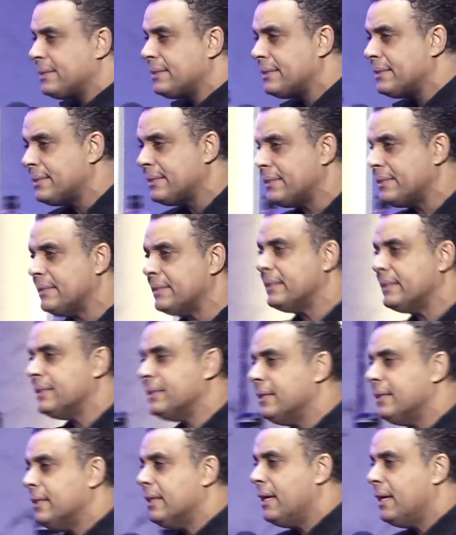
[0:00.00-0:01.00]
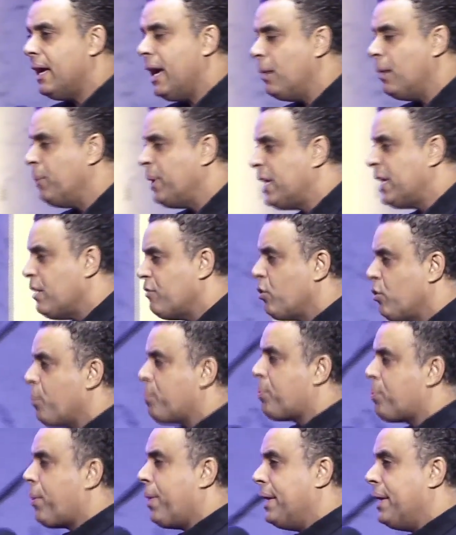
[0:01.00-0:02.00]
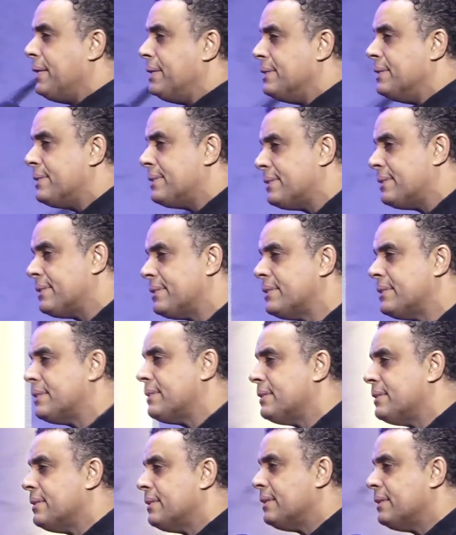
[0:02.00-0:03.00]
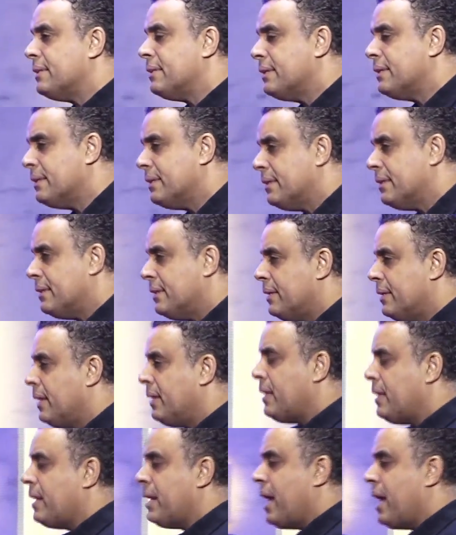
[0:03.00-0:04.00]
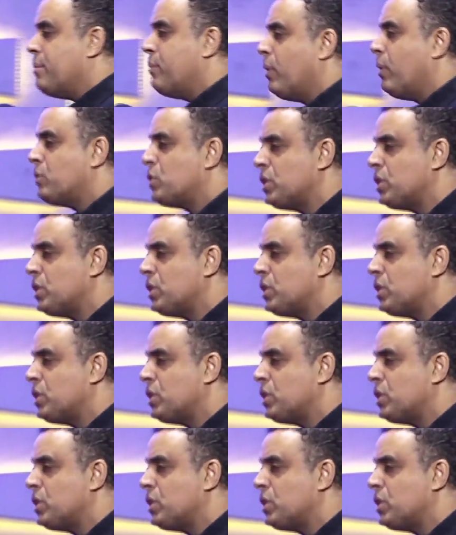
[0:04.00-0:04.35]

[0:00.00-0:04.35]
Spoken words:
and we give you praise in the name of